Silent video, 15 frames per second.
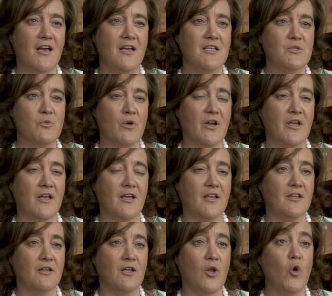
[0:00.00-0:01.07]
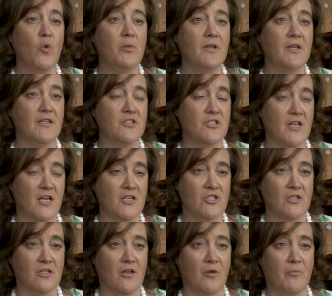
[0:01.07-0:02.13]
is working in global
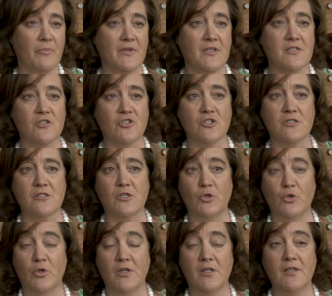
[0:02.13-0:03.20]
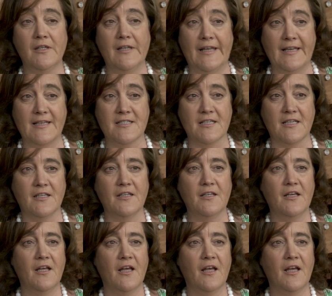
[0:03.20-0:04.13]
international companies such as Google, LinkedIn,